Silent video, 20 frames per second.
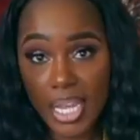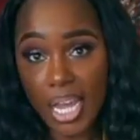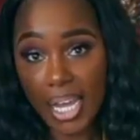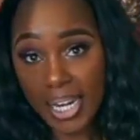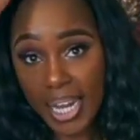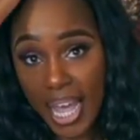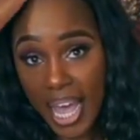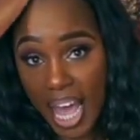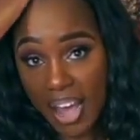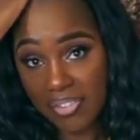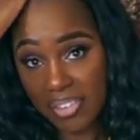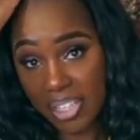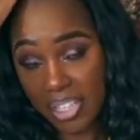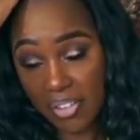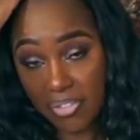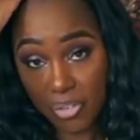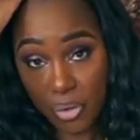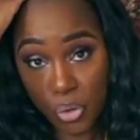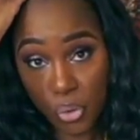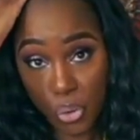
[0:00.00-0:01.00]
And I have,
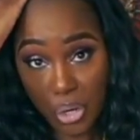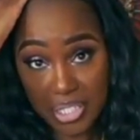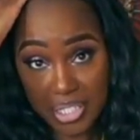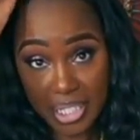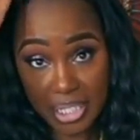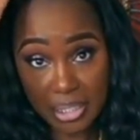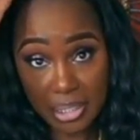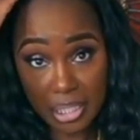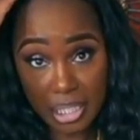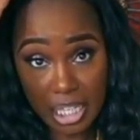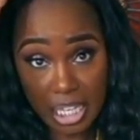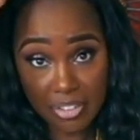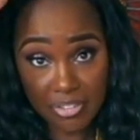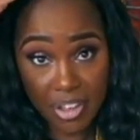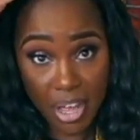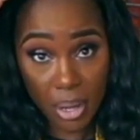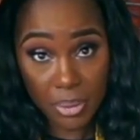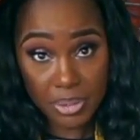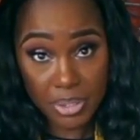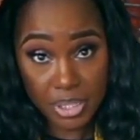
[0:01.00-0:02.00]
of course, a little leave
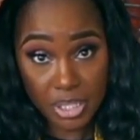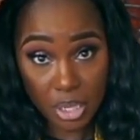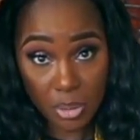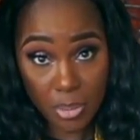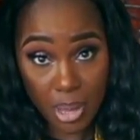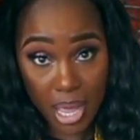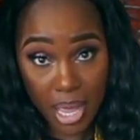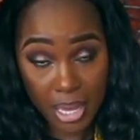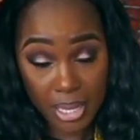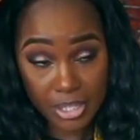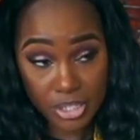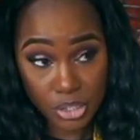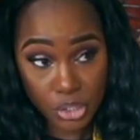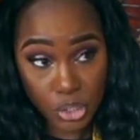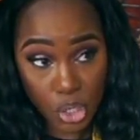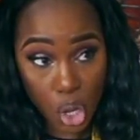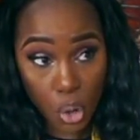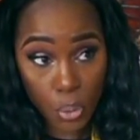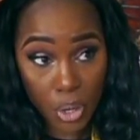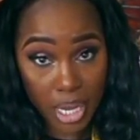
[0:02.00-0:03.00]
out. So my
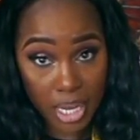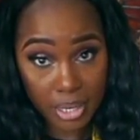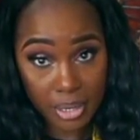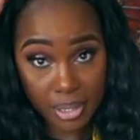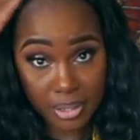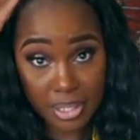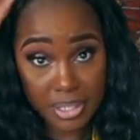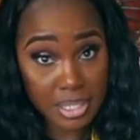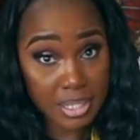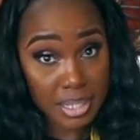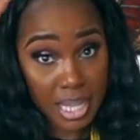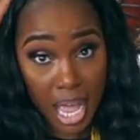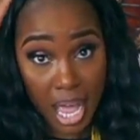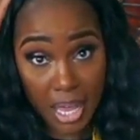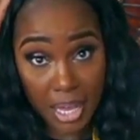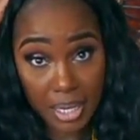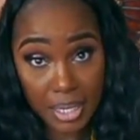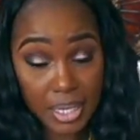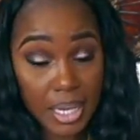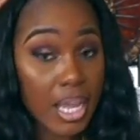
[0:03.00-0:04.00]
sewing, and this is
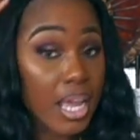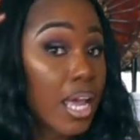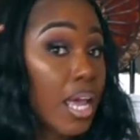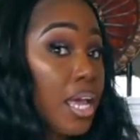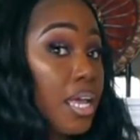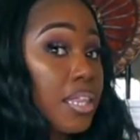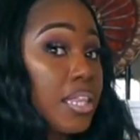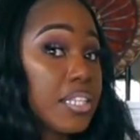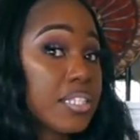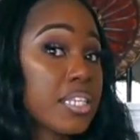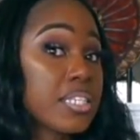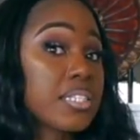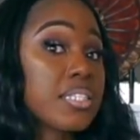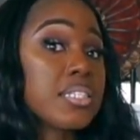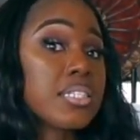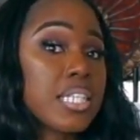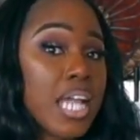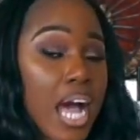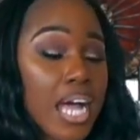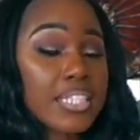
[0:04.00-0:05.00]

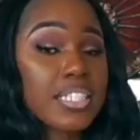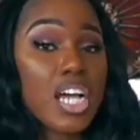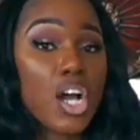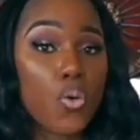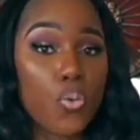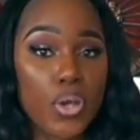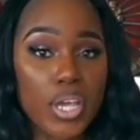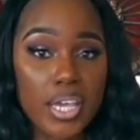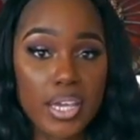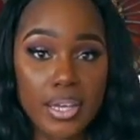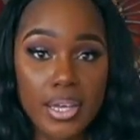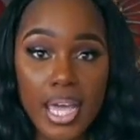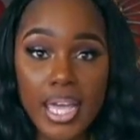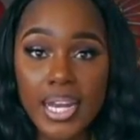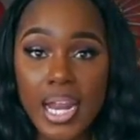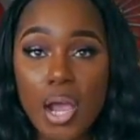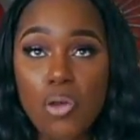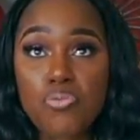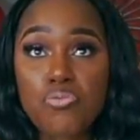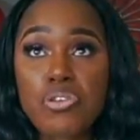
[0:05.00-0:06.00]
not a wig,
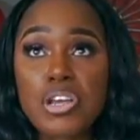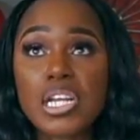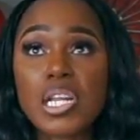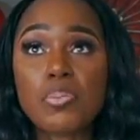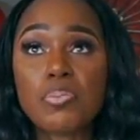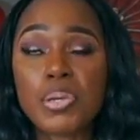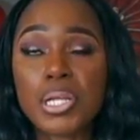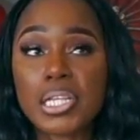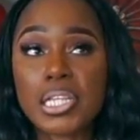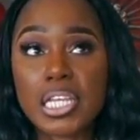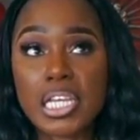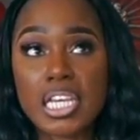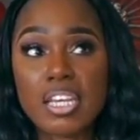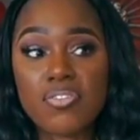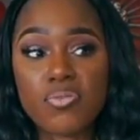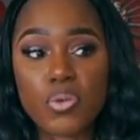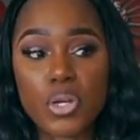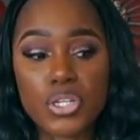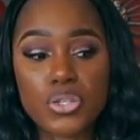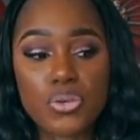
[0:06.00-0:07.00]
and I really
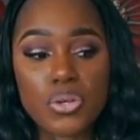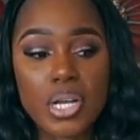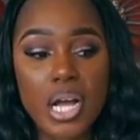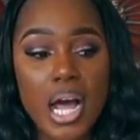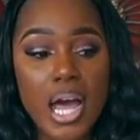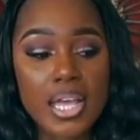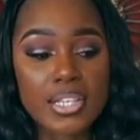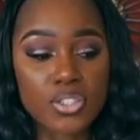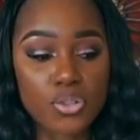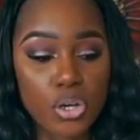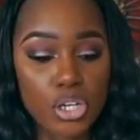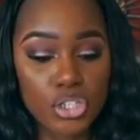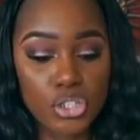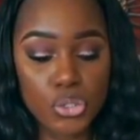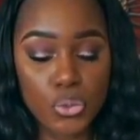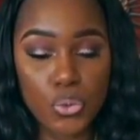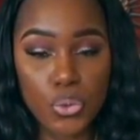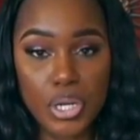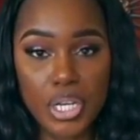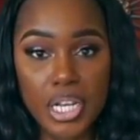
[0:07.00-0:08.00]
believe when you guys are
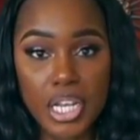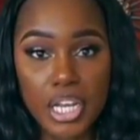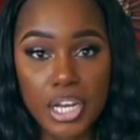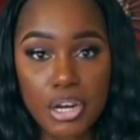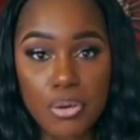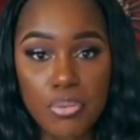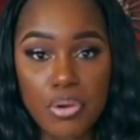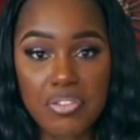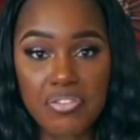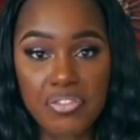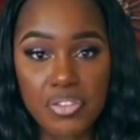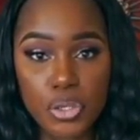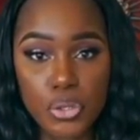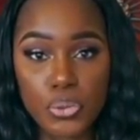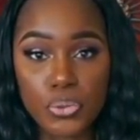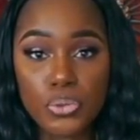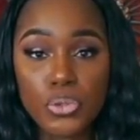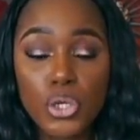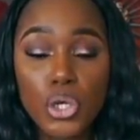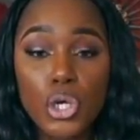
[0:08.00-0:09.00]
doing hair
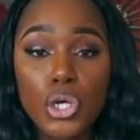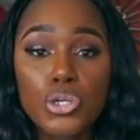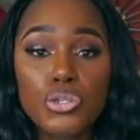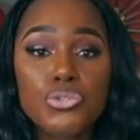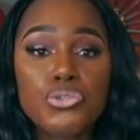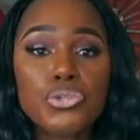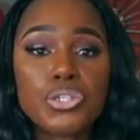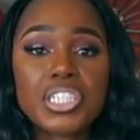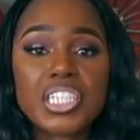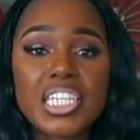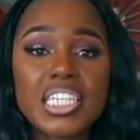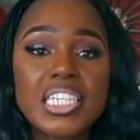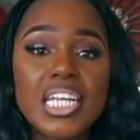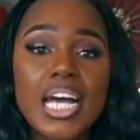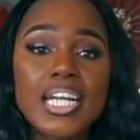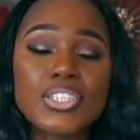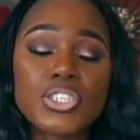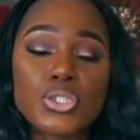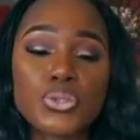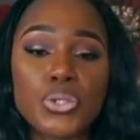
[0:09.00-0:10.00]
review, you
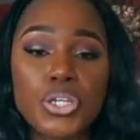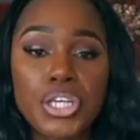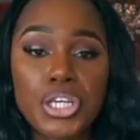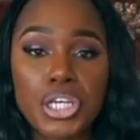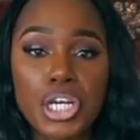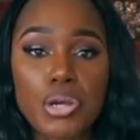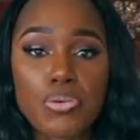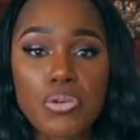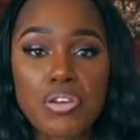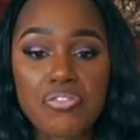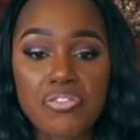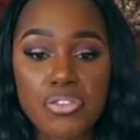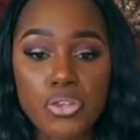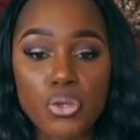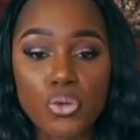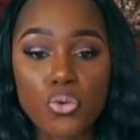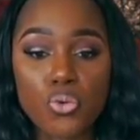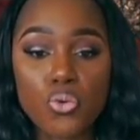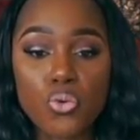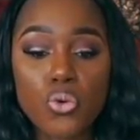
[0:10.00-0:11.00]
cannot do hair
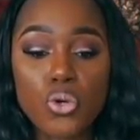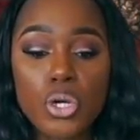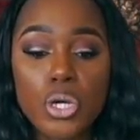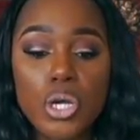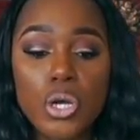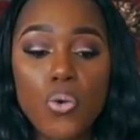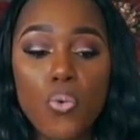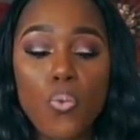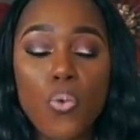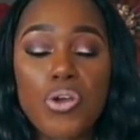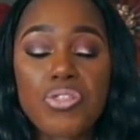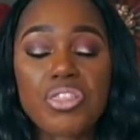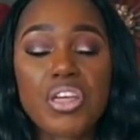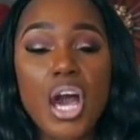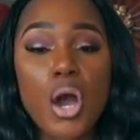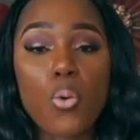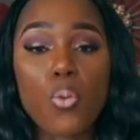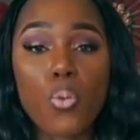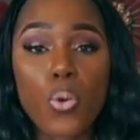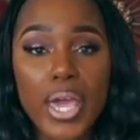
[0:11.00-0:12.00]
review with
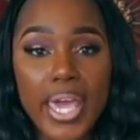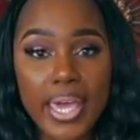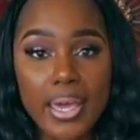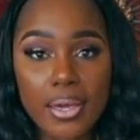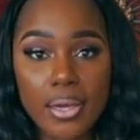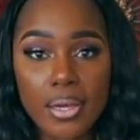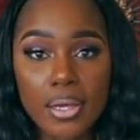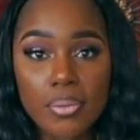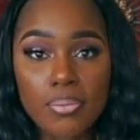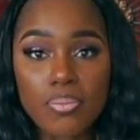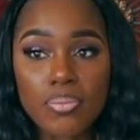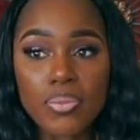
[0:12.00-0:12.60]
a wig.